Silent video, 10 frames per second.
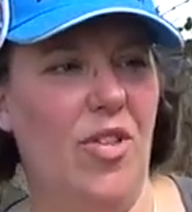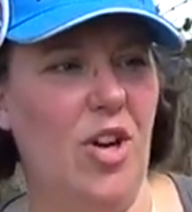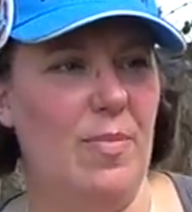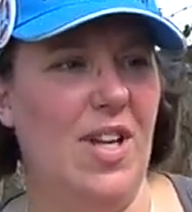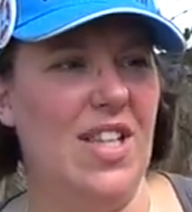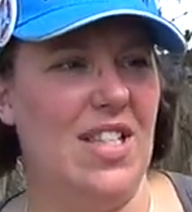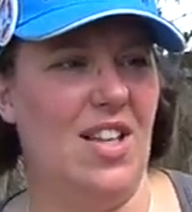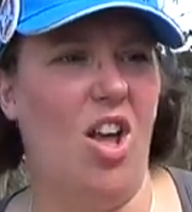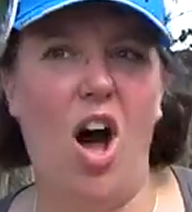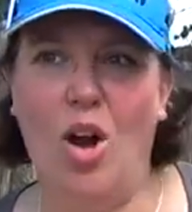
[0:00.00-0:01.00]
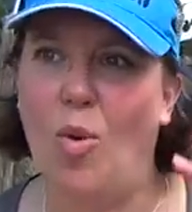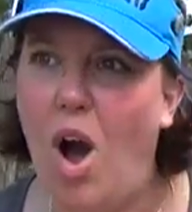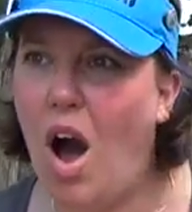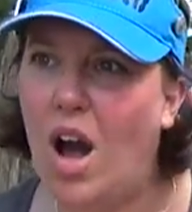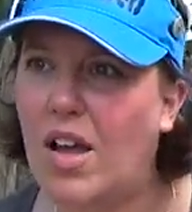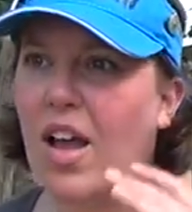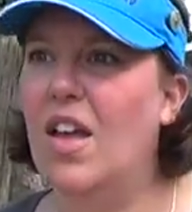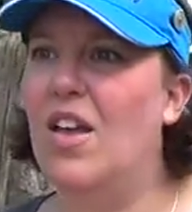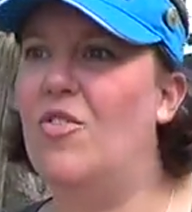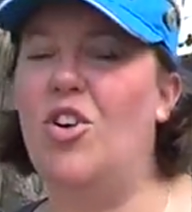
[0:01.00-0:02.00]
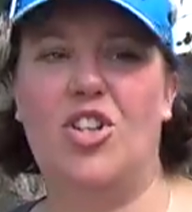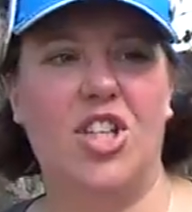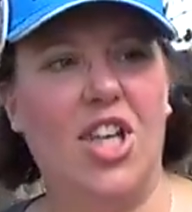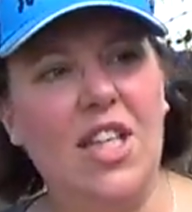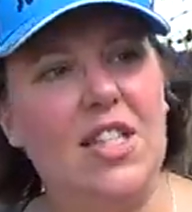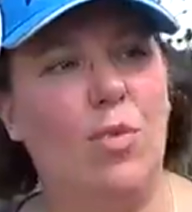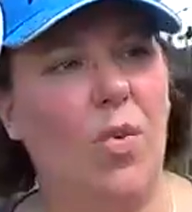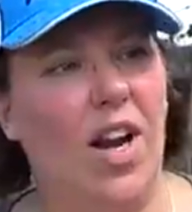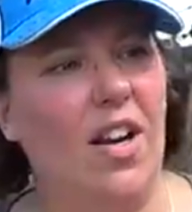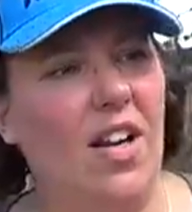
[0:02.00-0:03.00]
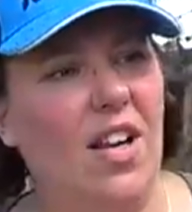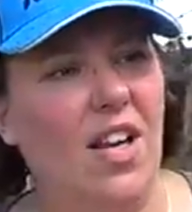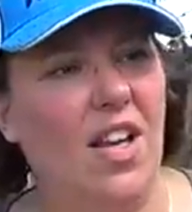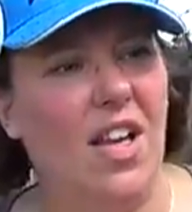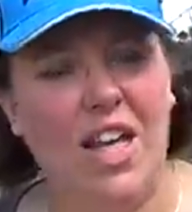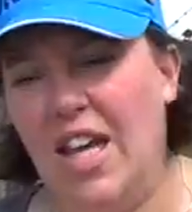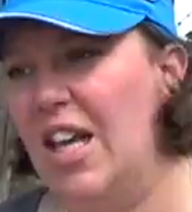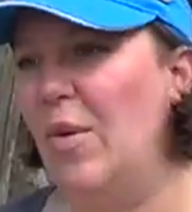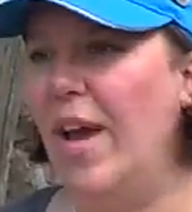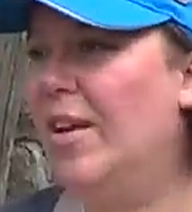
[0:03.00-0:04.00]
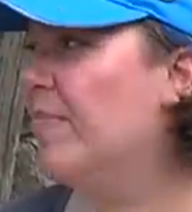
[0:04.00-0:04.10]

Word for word: 30 minutes what? is a long walk for to get somewhere. Anyway,